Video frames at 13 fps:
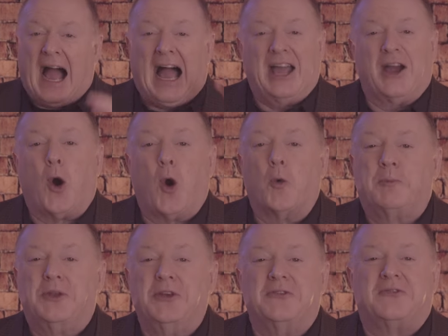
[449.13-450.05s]
I
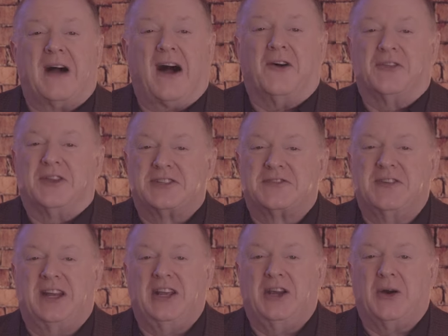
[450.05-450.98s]
hope you found this
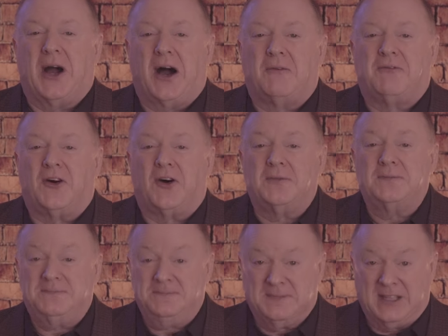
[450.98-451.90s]
video
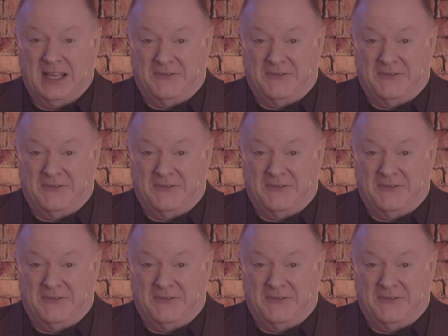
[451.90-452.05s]
helpful.